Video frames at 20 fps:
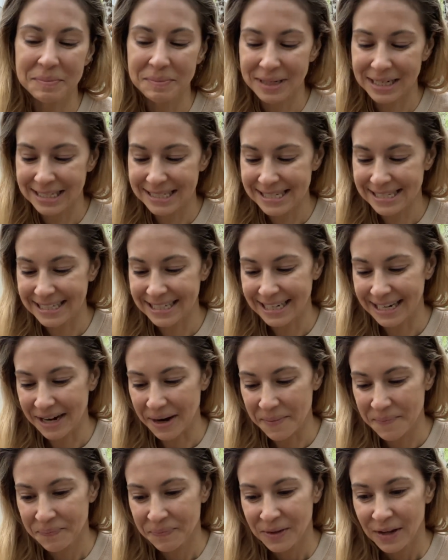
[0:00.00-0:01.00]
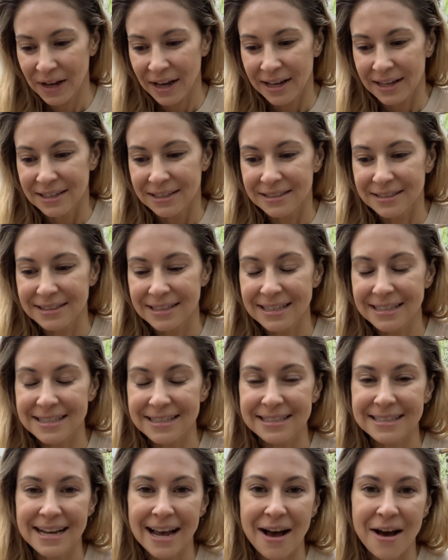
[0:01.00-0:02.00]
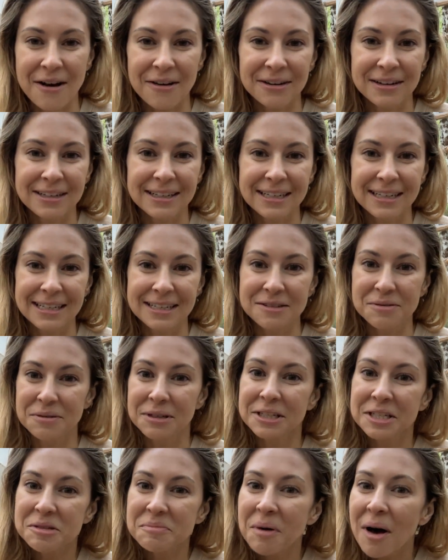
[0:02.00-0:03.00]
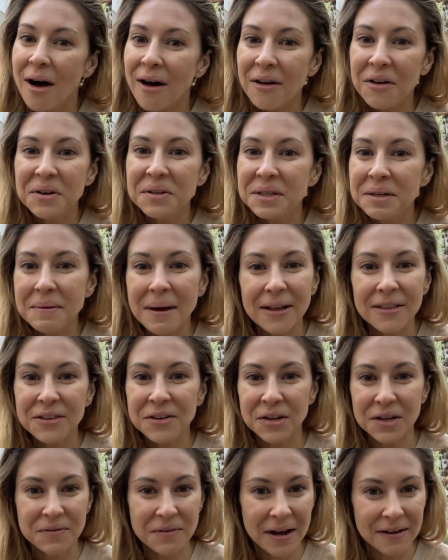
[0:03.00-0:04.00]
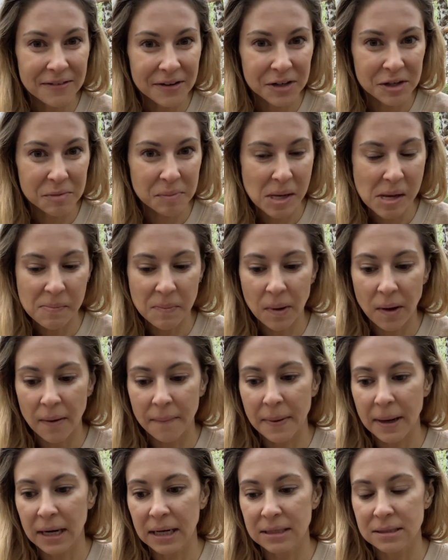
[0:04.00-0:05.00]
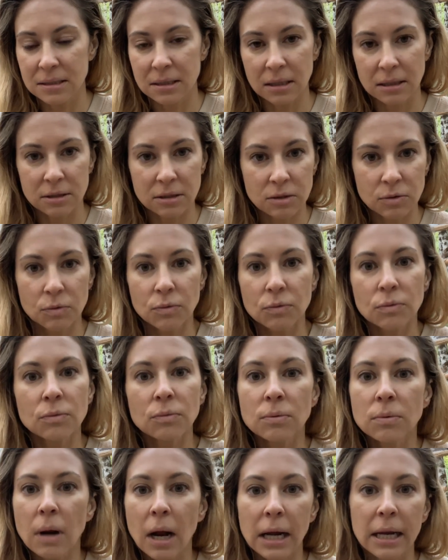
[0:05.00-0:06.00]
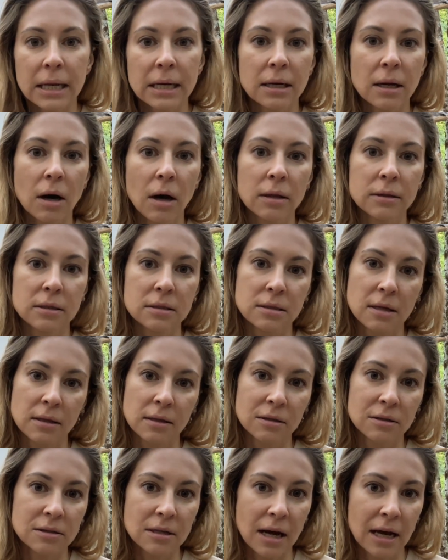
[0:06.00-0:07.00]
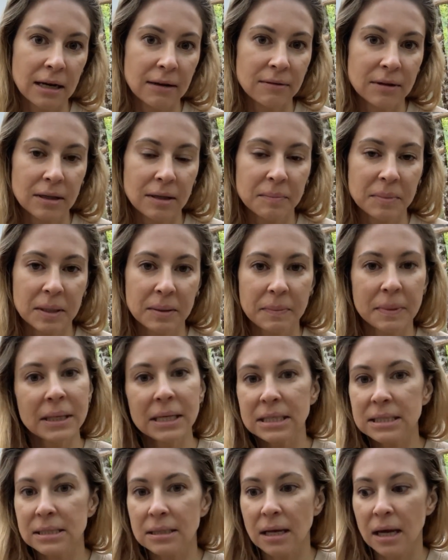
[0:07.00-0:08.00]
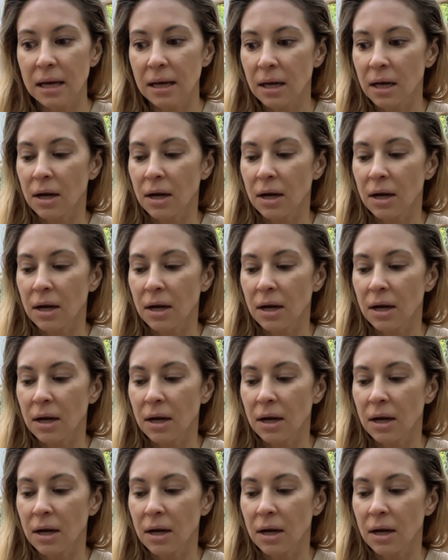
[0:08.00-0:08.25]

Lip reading: Peninsula here. This town is really small, only about 3,500 people, but it sits right on the southern side of the Olympic Peninsula